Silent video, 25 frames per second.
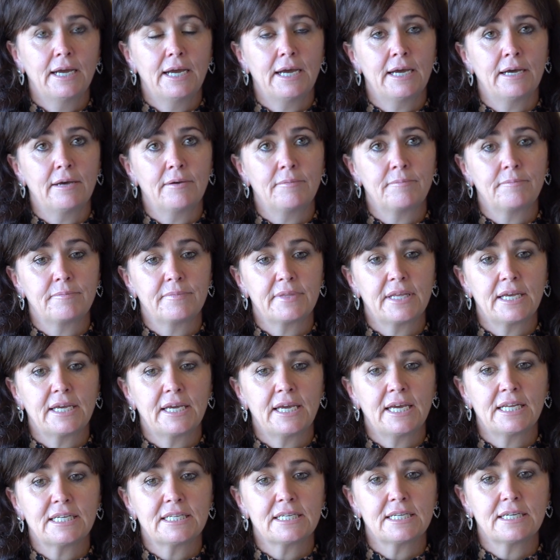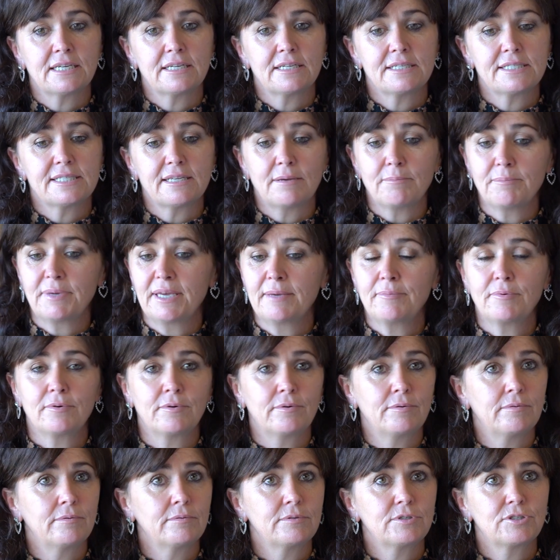And some
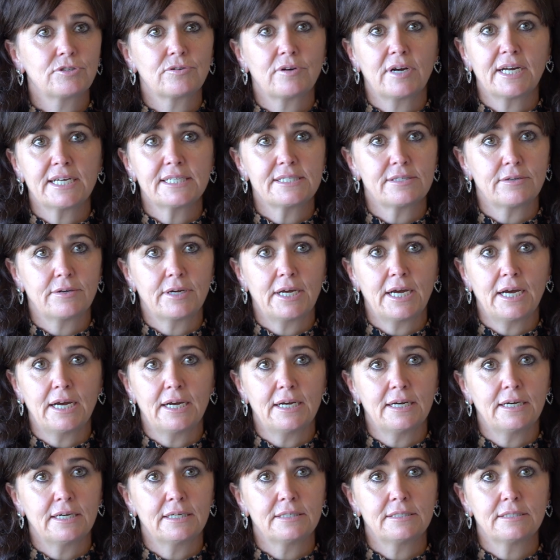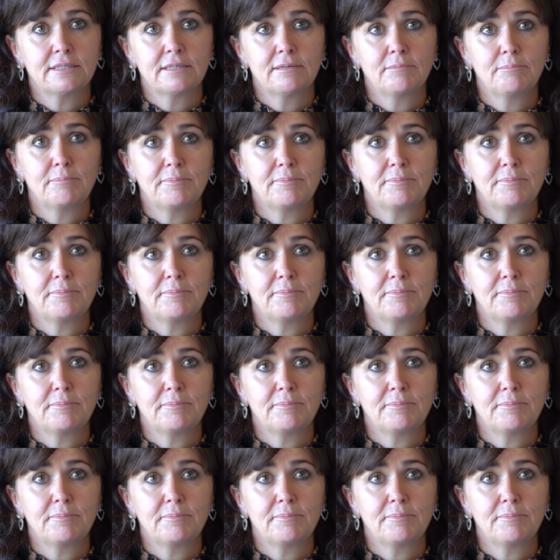people try so hard,